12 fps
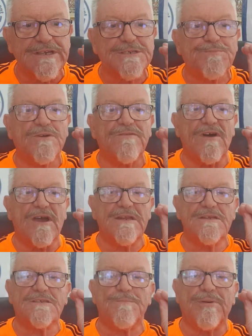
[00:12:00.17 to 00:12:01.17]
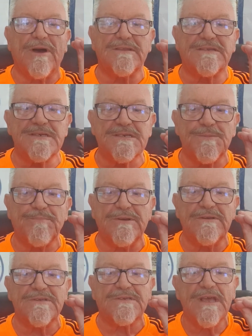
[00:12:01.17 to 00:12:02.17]
is provided to
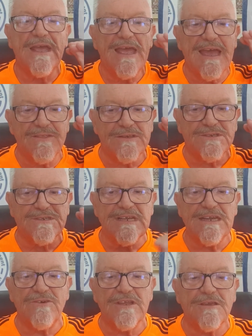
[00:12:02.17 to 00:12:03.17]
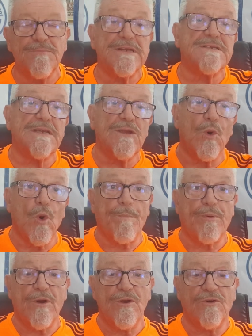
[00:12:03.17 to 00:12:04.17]
participants and the steering committee or
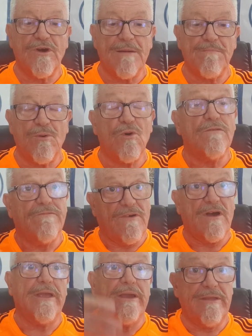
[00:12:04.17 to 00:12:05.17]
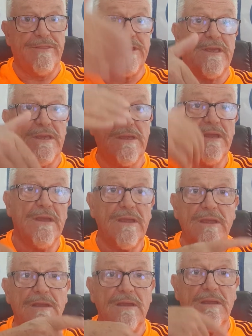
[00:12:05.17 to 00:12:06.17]
program board via the
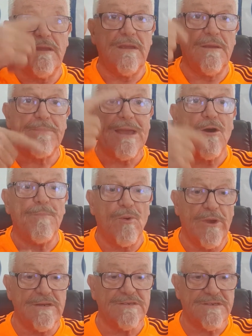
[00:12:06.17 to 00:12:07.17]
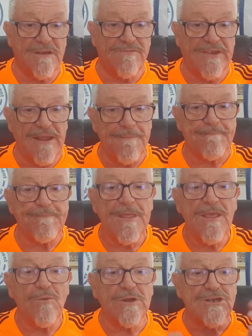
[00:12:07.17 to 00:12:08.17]
PowerPoint stuff, yeah,
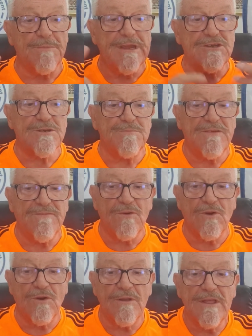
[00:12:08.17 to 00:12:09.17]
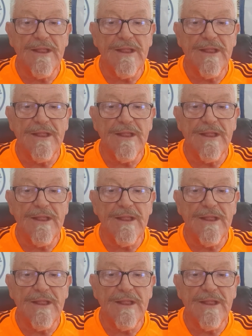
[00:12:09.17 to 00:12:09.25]
which I mentioned before.